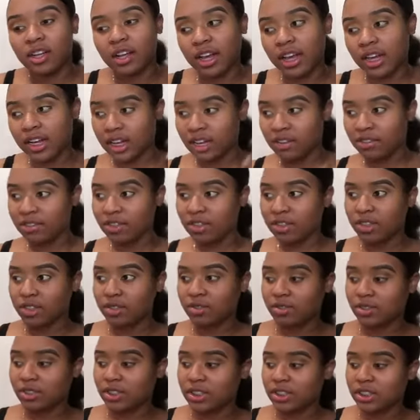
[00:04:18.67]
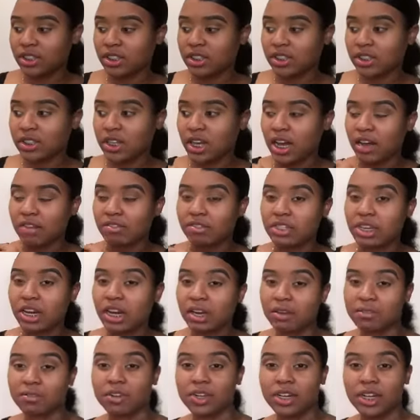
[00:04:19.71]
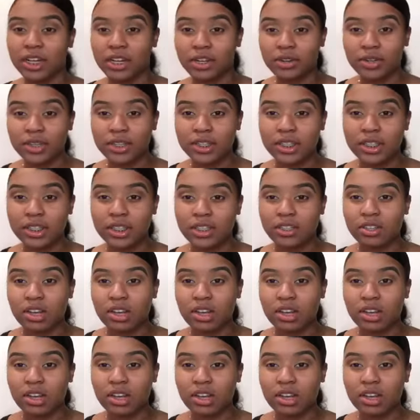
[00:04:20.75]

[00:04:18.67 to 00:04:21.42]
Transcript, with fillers: I never usually have time for cut creases.